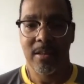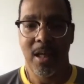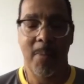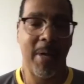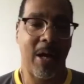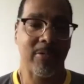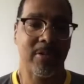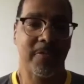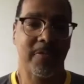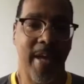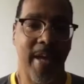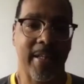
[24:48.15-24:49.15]
about the
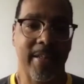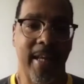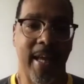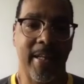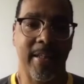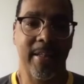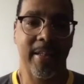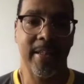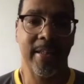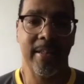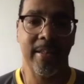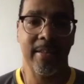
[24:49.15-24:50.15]
fact that
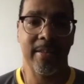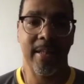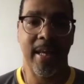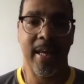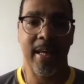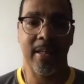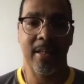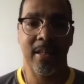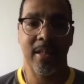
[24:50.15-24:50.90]
he said,